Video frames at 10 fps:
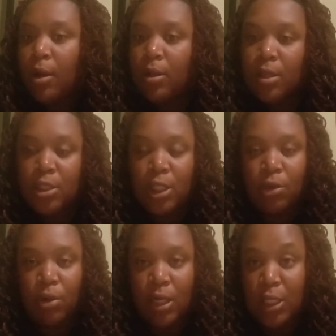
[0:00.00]
other
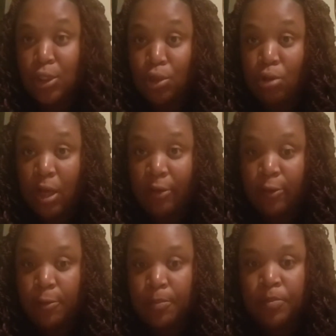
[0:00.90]
general leisure
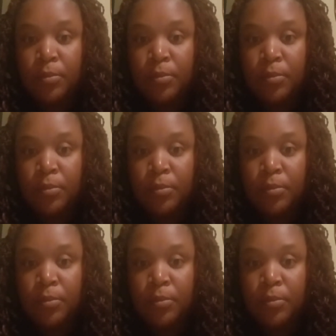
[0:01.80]
travel,